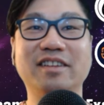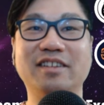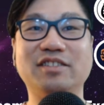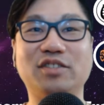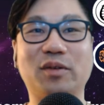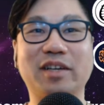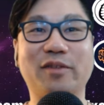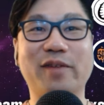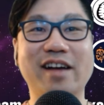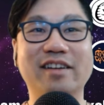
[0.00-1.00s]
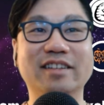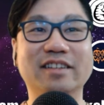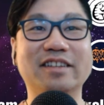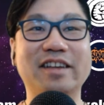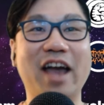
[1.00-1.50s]
joking around
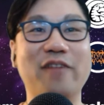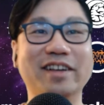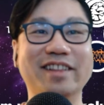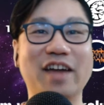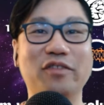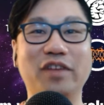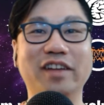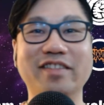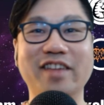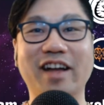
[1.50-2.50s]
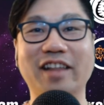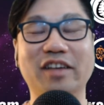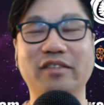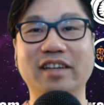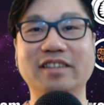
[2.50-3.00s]
and having a lot of fun in there. I
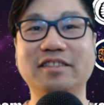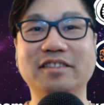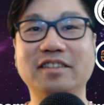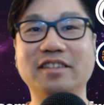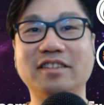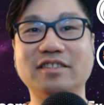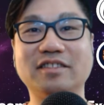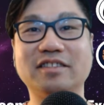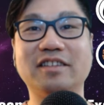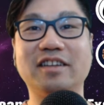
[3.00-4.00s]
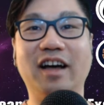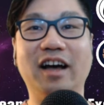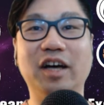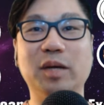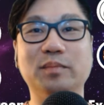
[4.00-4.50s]
love it.
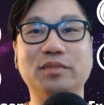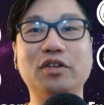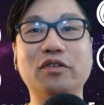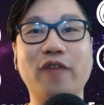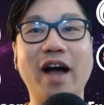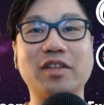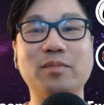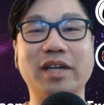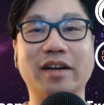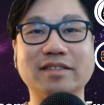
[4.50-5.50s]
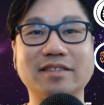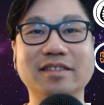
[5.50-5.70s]
2 frothy beards.